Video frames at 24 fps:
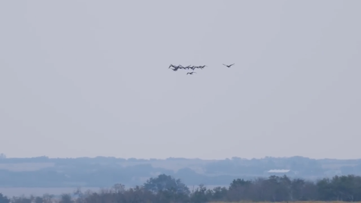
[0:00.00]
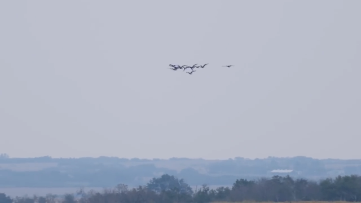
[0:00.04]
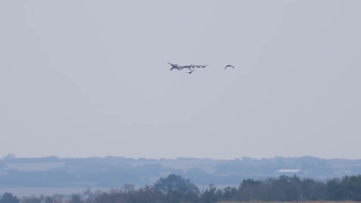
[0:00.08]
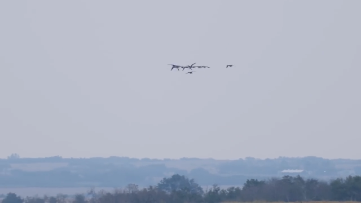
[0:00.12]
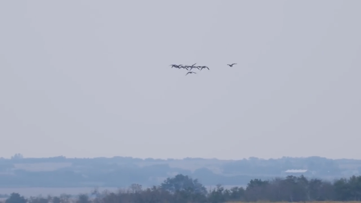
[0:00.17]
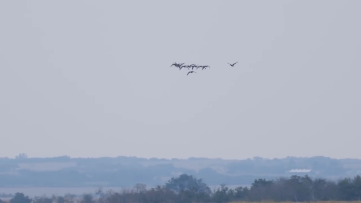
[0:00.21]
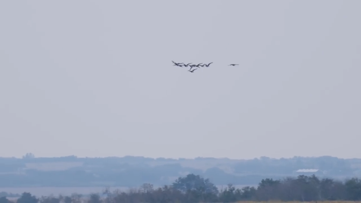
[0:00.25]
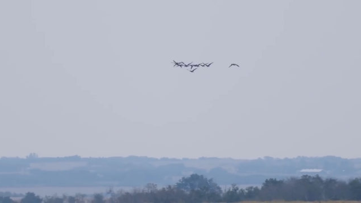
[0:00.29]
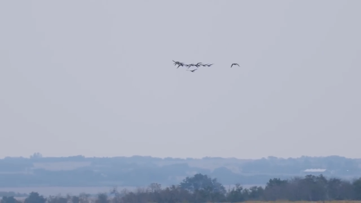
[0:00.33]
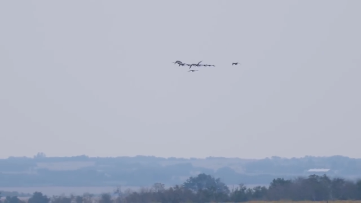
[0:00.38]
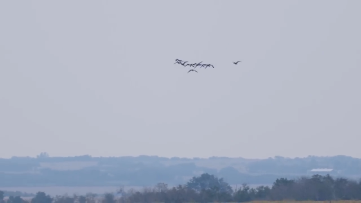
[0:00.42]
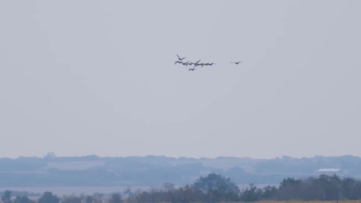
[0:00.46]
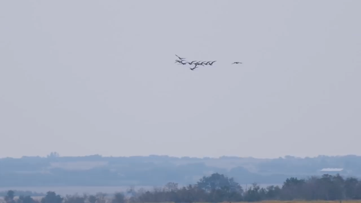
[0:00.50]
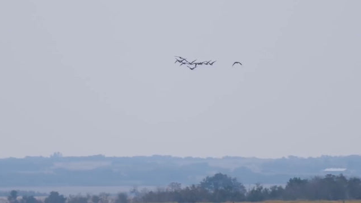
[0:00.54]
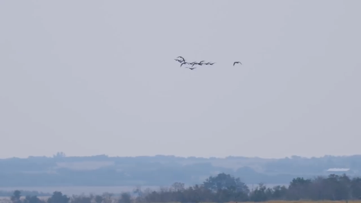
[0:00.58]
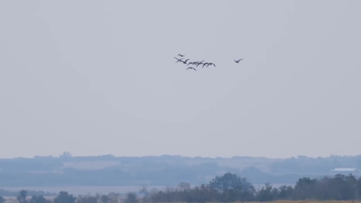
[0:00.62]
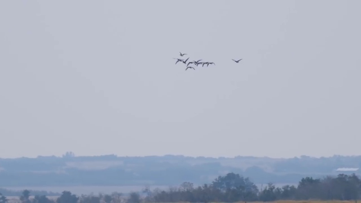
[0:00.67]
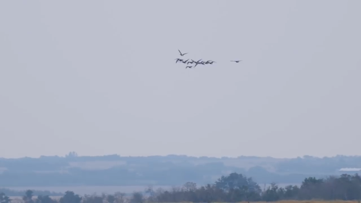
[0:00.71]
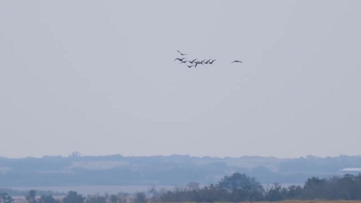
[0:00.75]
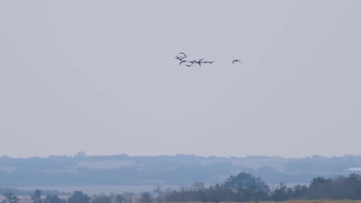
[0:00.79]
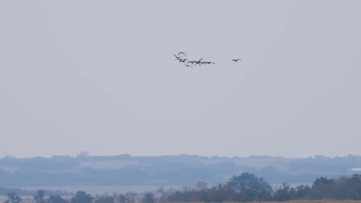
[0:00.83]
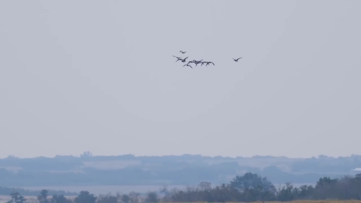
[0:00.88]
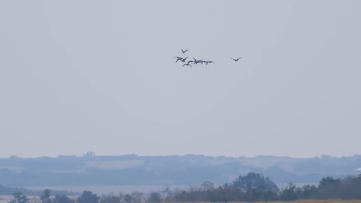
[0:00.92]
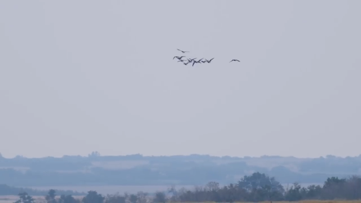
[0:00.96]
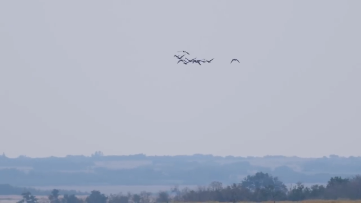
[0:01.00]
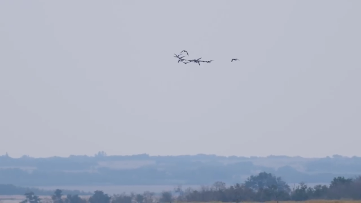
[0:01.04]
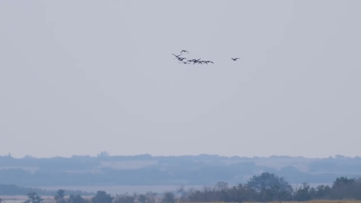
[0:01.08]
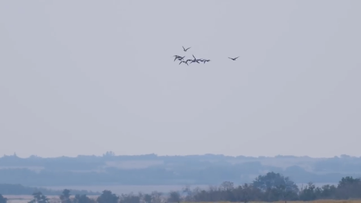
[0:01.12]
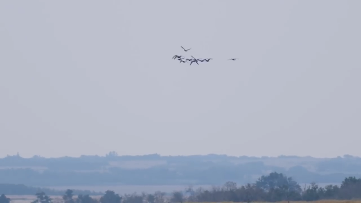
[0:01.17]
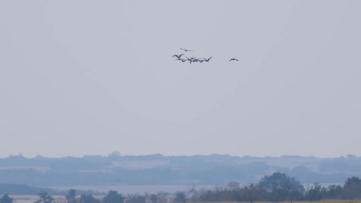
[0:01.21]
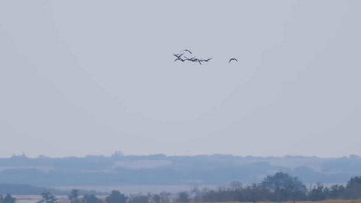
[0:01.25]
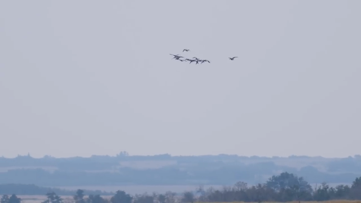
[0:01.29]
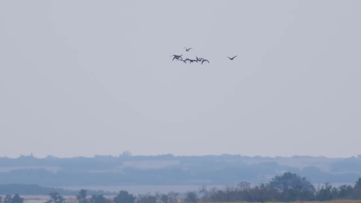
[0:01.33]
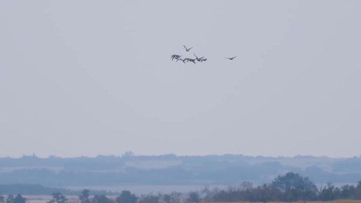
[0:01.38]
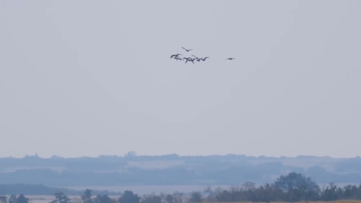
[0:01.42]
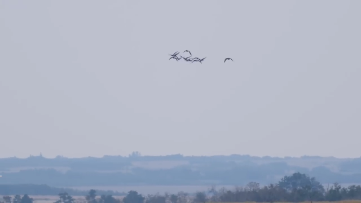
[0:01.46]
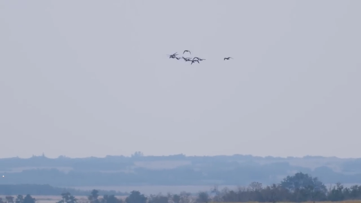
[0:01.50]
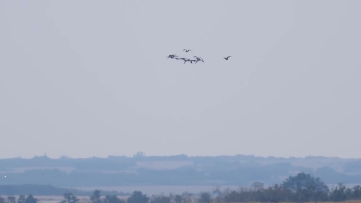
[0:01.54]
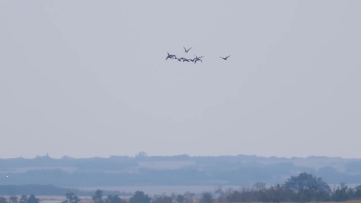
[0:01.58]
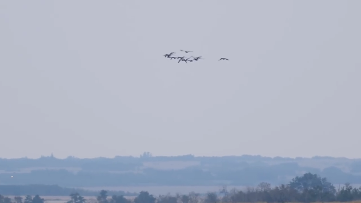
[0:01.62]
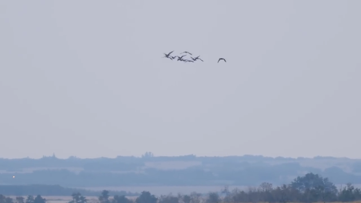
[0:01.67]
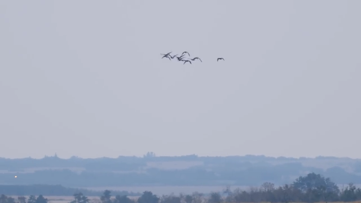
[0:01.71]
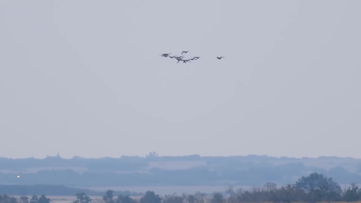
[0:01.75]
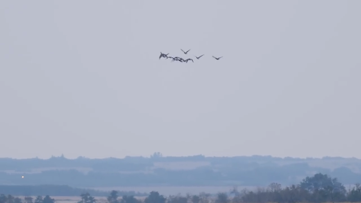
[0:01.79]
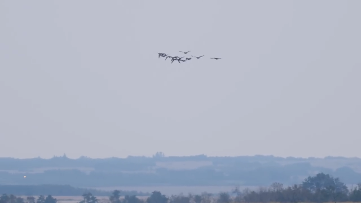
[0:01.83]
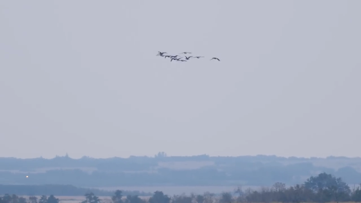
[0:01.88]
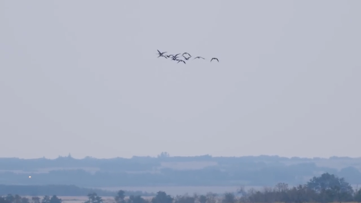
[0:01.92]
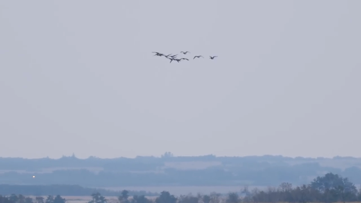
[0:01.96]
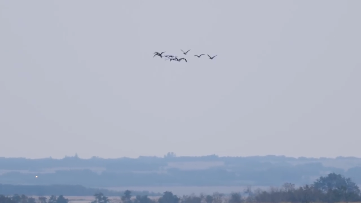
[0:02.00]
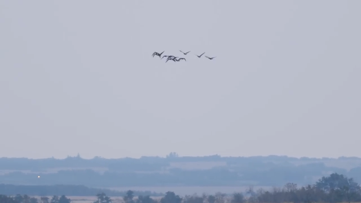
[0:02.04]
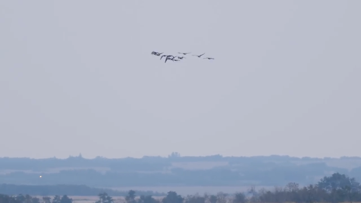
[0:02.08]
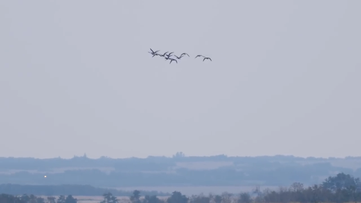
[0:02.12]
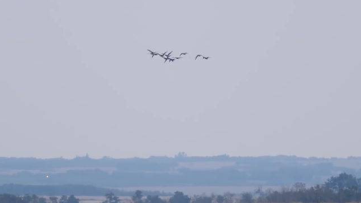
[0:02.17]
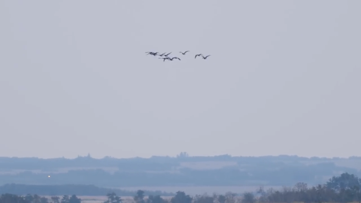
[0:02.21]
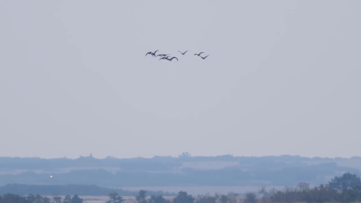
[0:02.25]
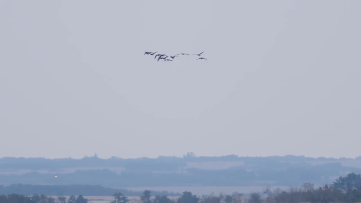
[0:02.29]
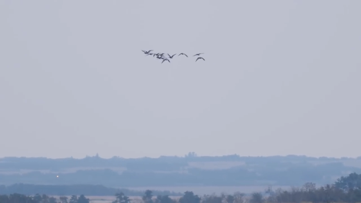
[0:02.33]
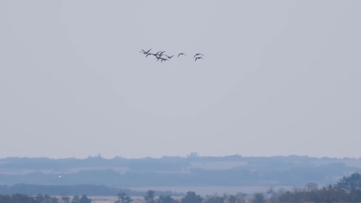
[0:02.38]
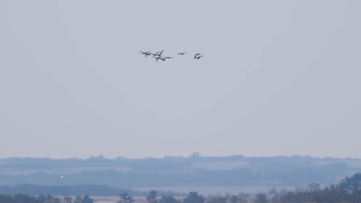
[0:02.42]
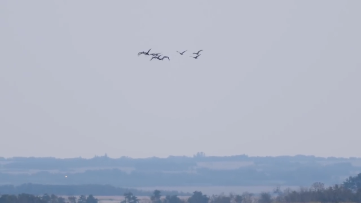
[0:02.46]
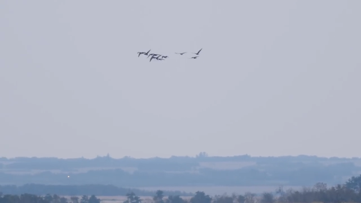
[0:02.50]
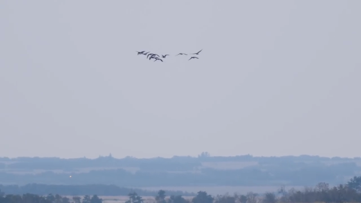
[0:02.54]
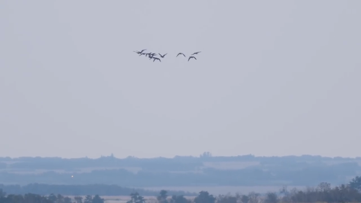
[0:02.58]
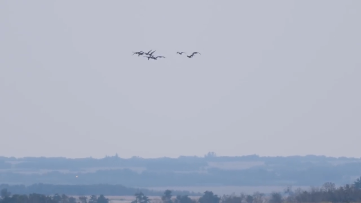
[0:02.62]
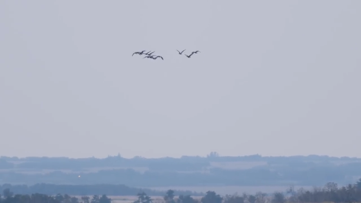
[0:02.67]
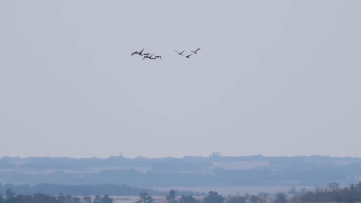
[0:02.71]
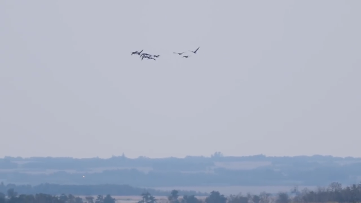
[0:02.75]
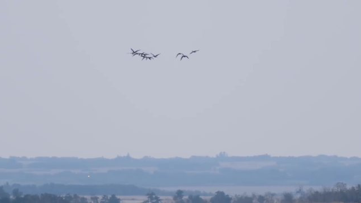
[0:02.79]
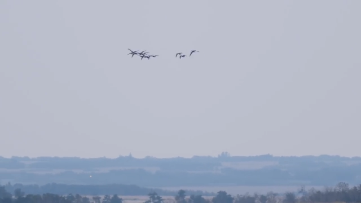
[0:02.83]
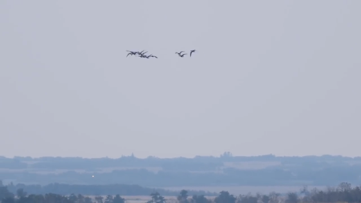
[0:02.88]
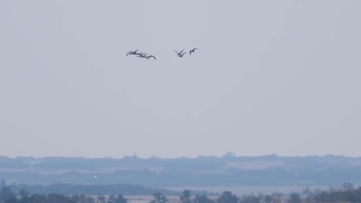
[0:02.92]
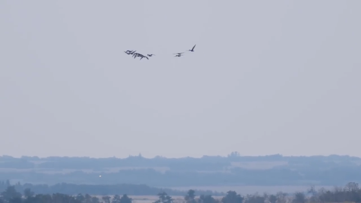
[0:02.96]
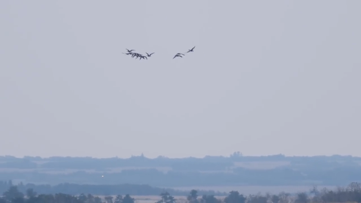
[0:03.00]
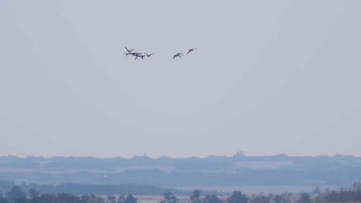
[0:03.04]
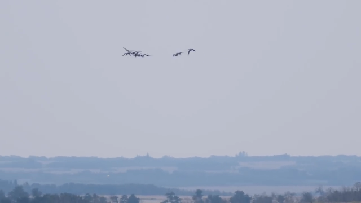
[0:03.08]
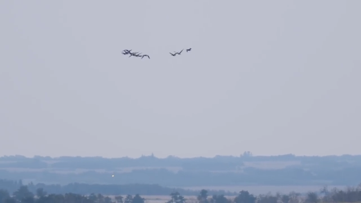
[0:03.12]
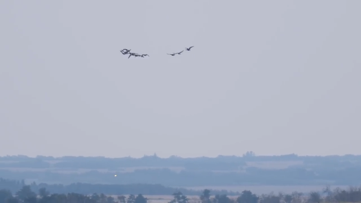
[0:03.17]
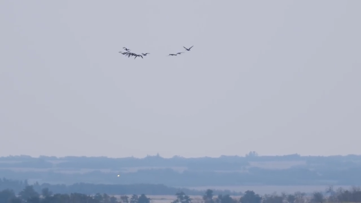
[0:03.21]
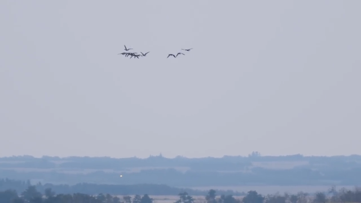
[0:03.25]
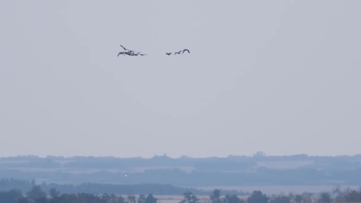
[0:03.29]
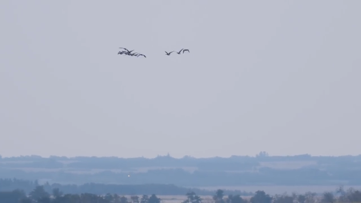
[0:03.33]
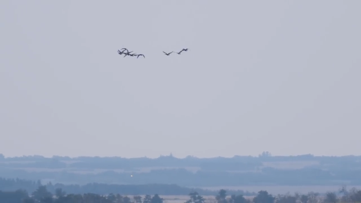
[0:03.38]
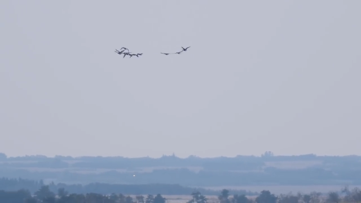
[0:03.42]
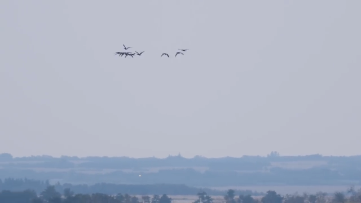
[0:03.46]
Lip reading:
Nobody's mouth can be seen.